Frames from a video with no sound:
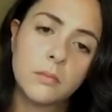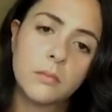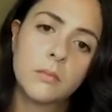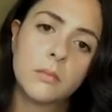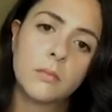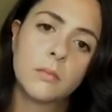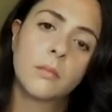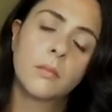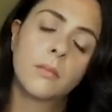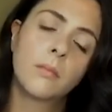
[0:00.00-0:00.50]

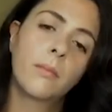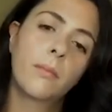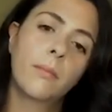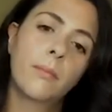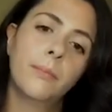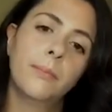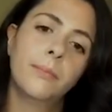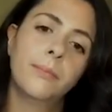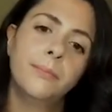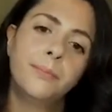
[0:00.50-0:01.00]

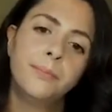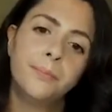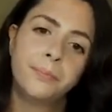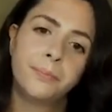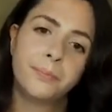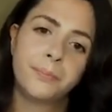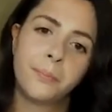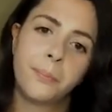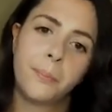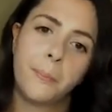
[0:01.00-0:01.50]

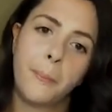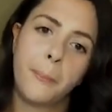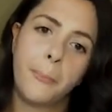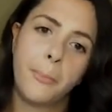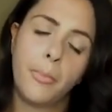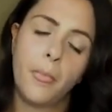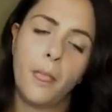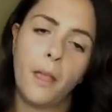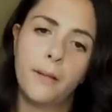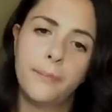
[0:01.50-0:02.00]

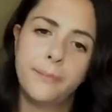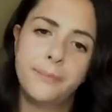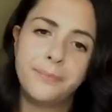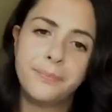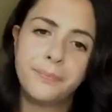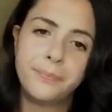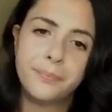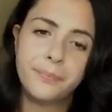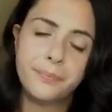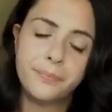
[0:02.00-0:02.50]

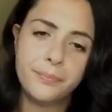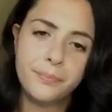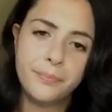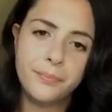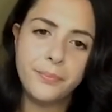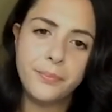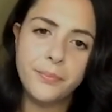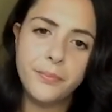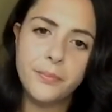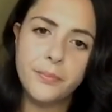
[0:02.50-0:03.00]

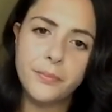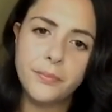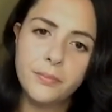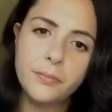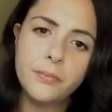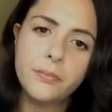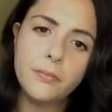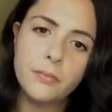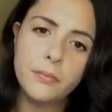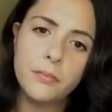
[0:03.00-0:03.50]

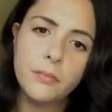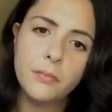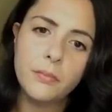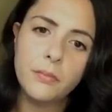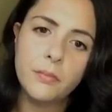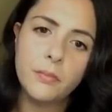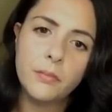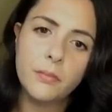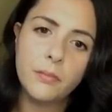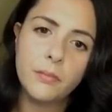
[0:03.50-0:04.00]

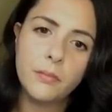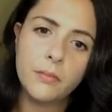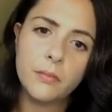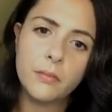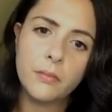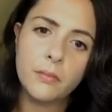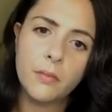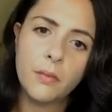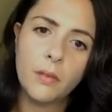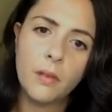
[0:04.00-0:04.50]

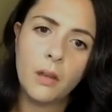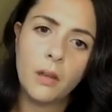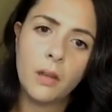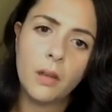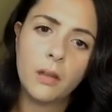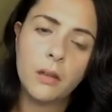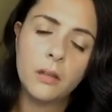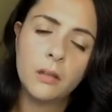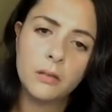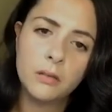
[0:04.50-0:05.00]

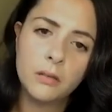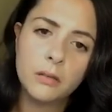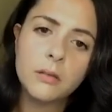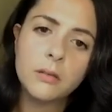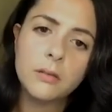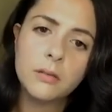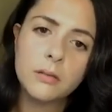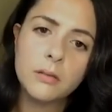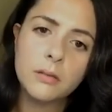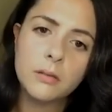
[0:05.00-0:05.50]

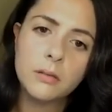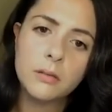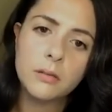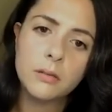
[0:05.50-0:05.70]
(not speaking)